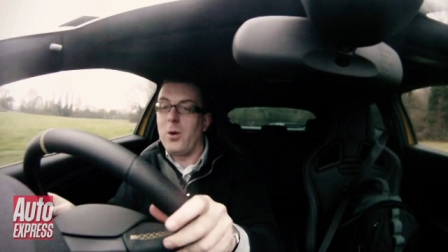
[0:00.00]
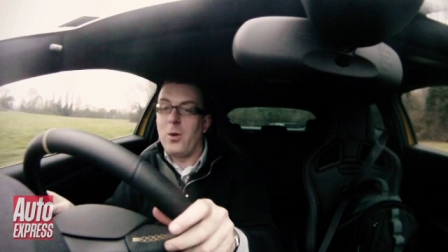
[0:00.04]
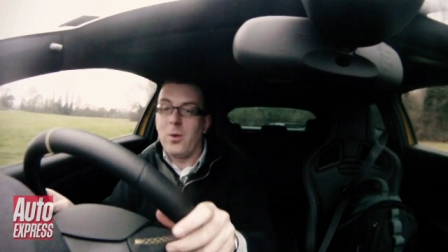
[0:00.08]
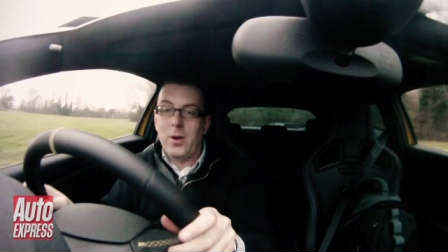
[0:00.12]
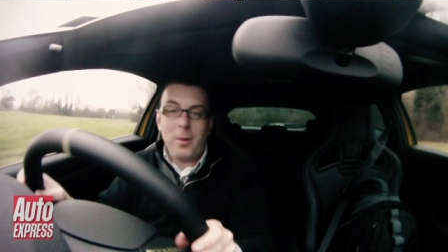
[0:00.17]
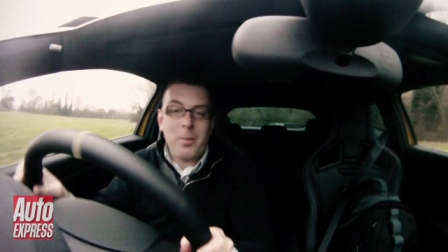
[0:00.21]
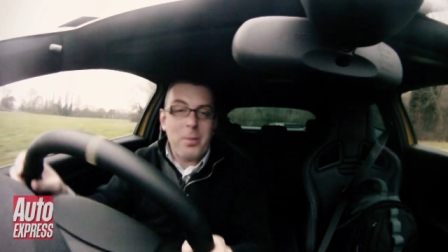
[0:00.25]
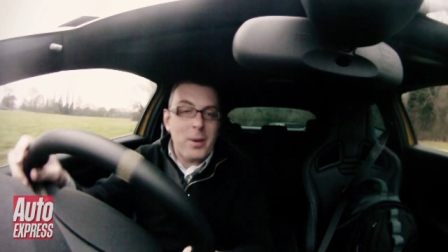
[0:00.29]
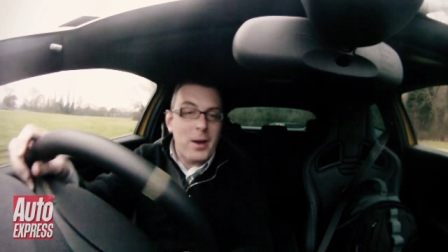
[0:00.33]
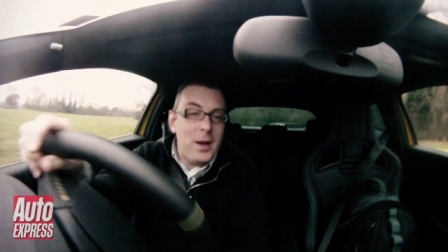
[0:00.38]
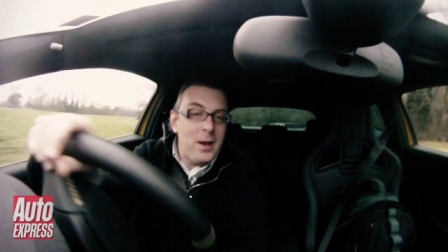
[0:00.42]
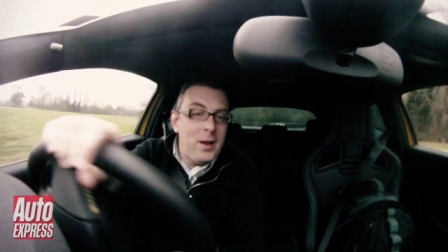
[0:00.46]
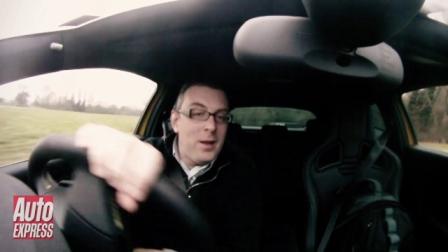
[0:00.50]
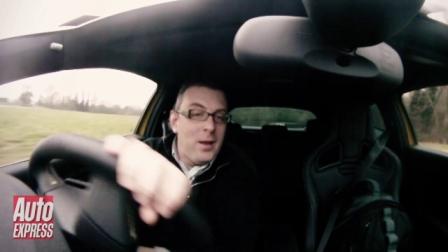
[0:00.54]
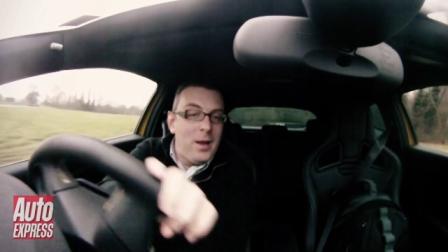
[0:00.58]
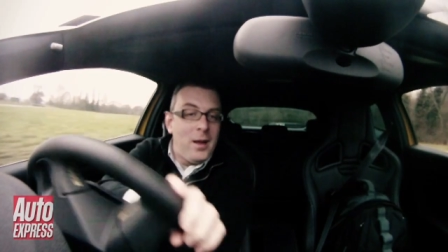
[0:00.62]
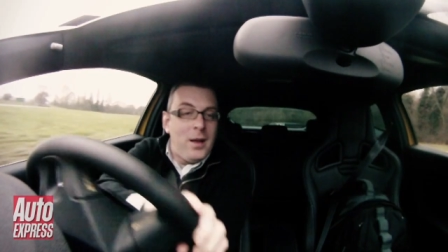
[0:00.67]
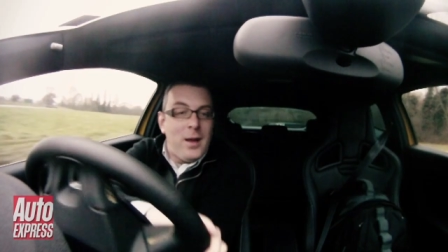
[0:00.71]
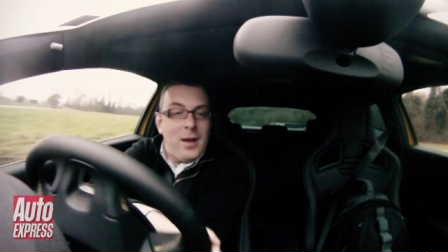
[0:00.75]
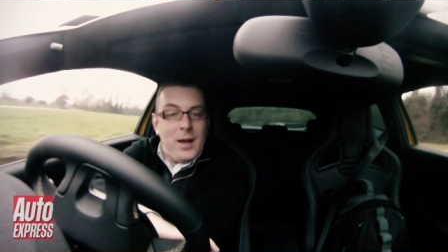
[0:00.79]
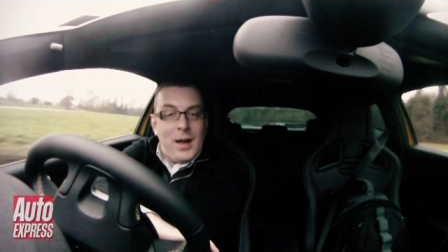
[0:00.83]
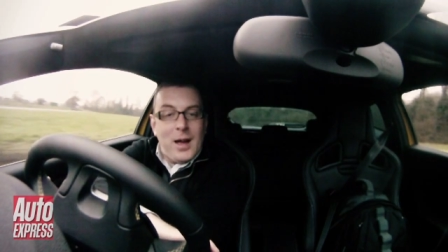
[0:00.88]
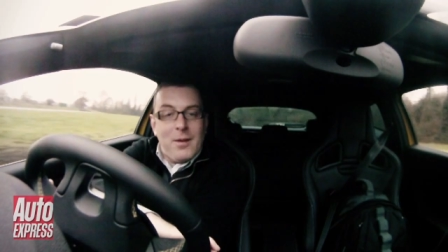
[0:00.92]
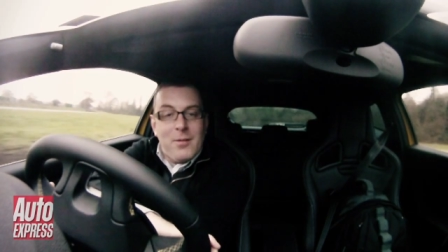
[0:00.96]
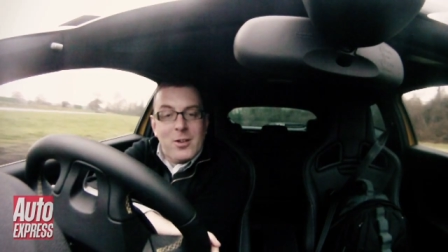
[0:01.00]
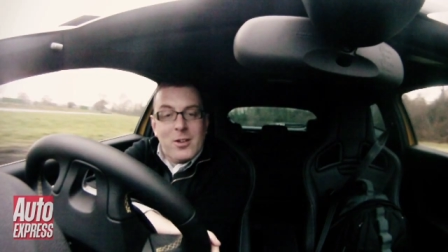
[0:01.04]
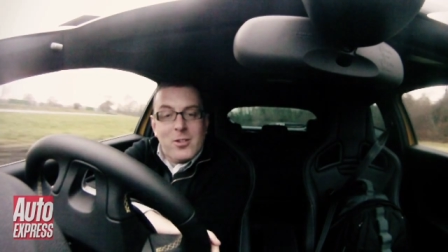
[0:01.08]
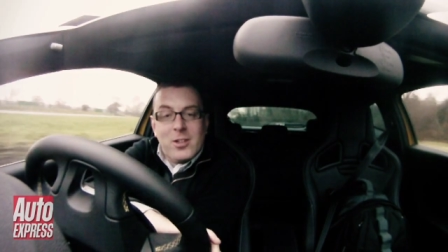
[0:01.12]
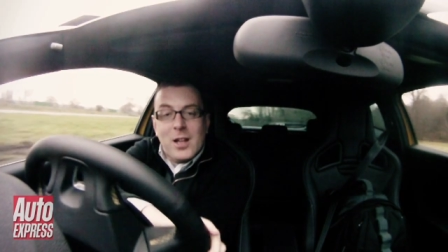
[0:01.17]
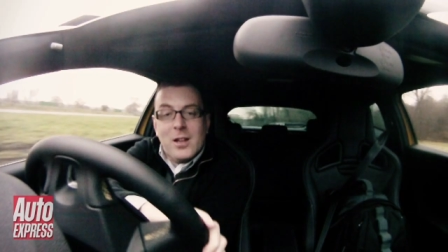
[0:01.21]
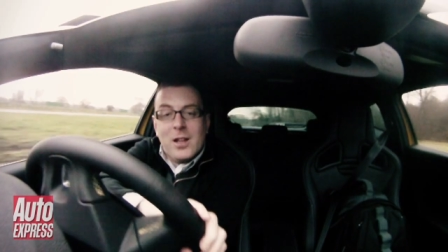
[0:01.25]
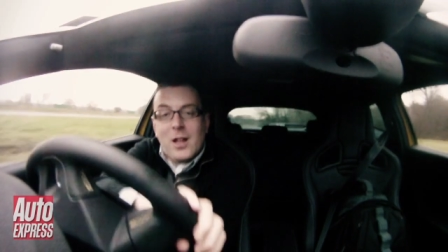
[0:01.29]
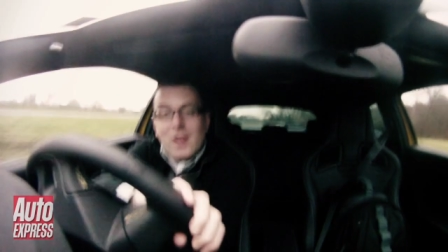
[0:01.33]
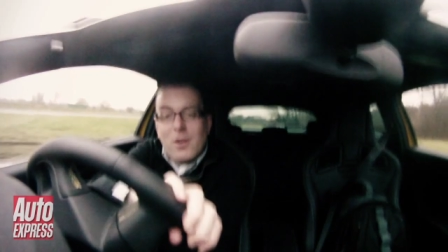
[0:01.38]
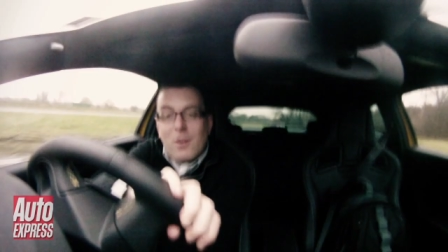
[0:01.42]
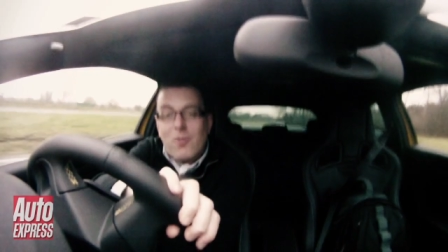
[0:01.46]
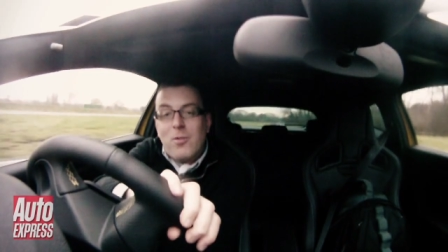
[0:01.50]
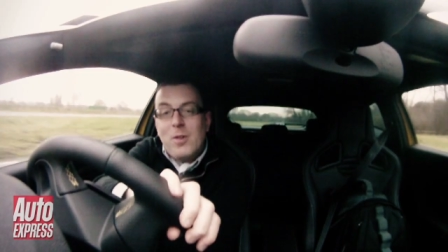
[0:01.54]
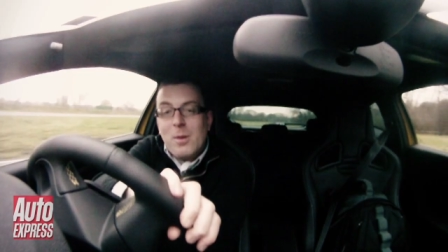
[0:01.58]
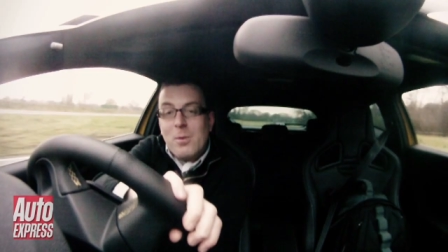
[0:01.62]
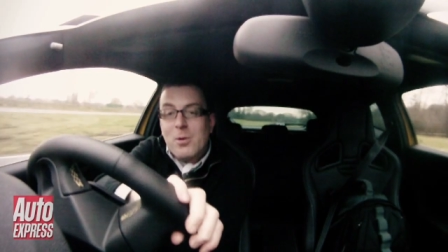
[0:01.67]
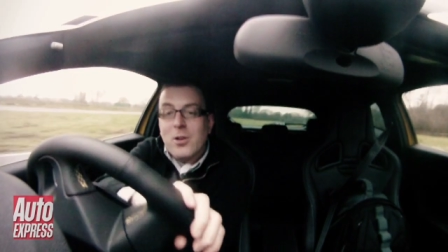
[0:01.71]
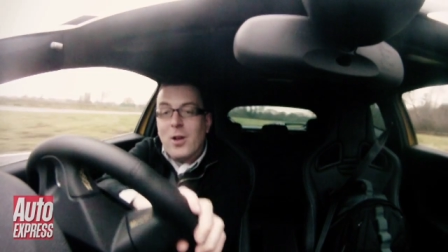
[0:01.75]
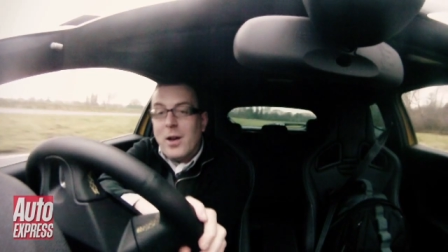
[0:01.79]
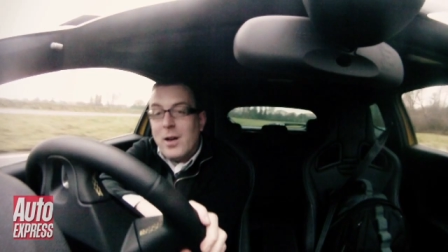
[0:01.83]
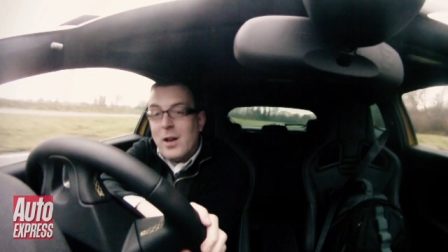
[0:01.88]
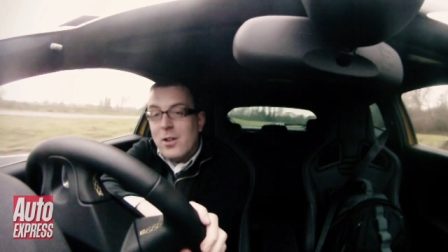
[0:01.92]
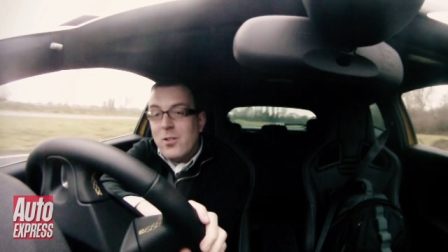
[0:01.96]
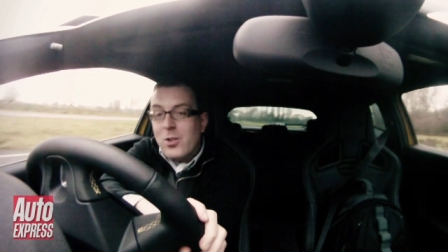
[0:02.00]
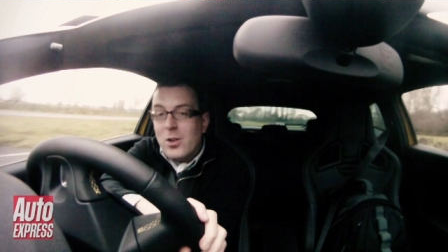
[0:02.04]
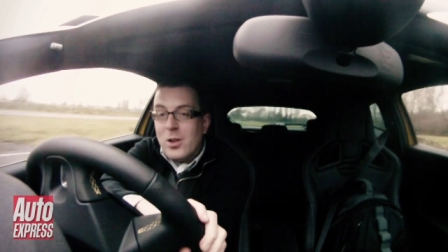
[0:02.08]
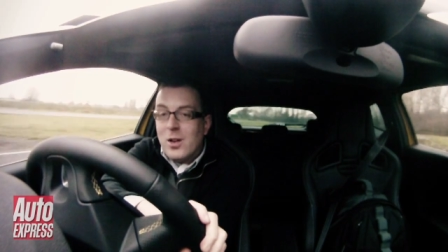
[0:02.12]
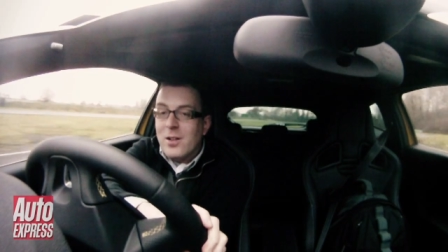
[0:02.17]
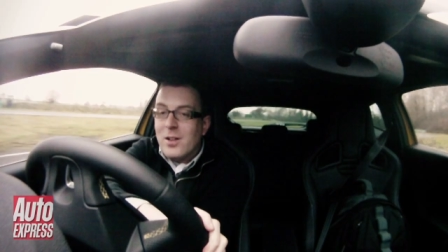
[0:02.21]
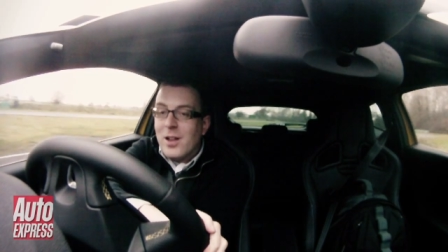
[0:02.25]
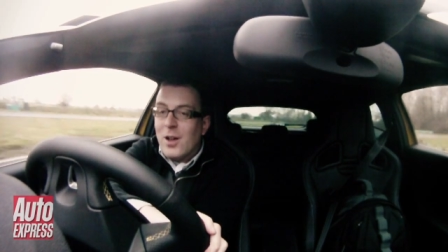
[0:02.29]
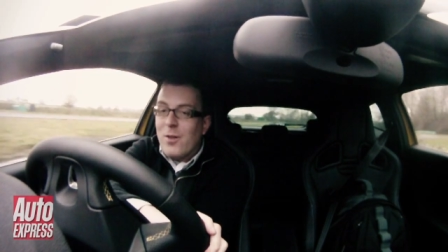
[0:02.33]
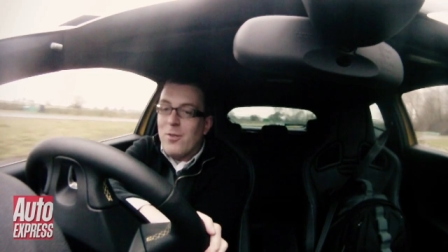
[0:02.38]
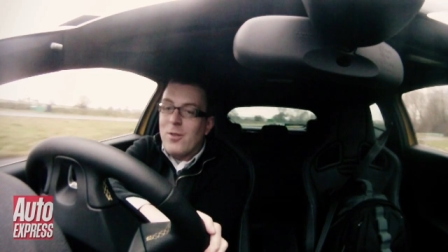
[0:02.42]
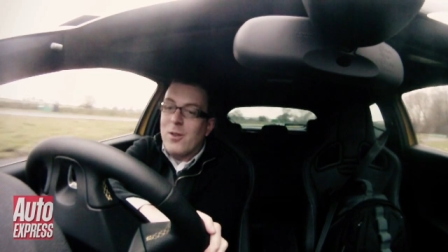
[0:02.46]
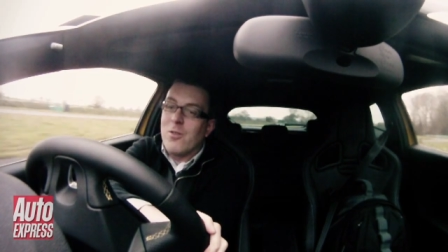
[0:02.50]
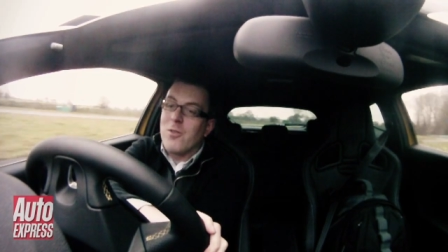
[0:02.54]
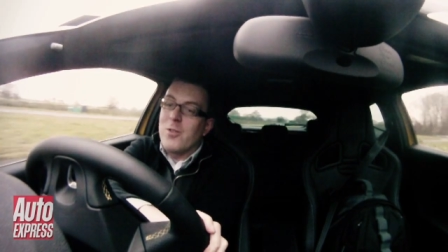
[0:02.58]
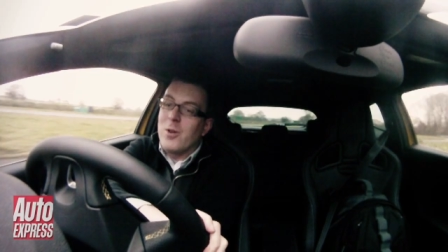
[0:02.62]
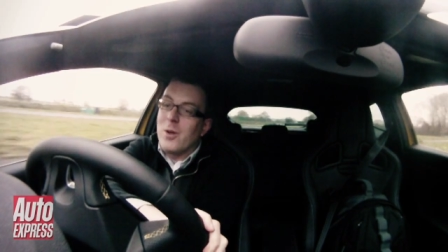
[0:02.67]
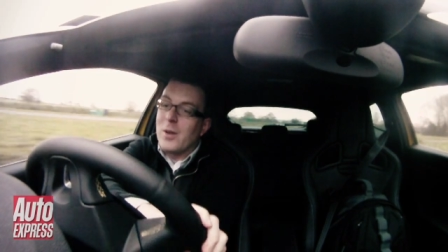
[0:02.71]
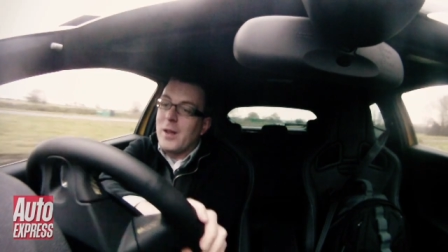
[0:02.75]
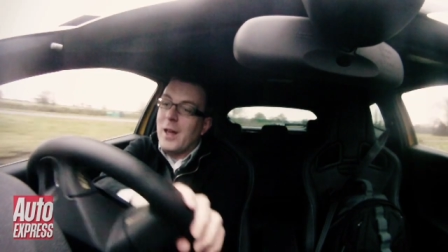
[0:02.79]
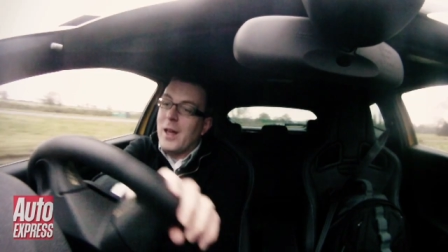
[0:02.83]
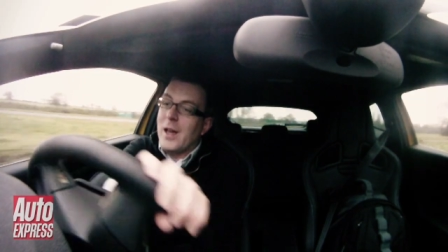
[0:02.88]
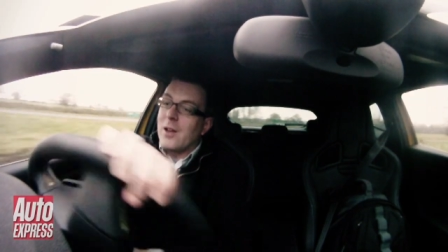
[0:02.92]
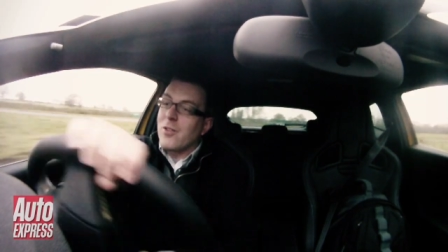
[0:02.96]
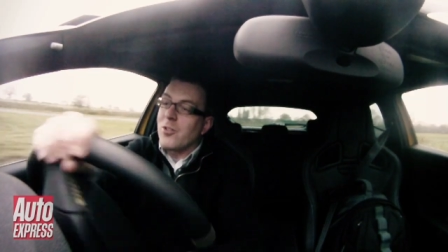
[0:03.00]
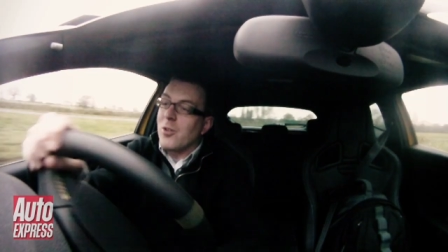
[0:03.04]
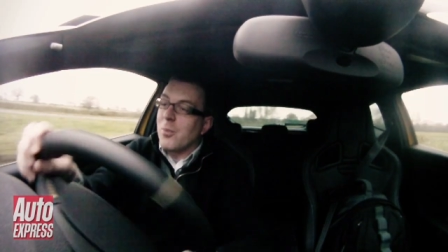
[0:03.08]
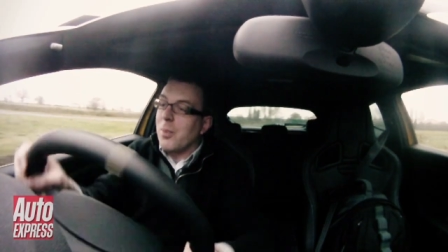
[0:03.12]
the corner. But having said that, the flip side is you can definitely feel that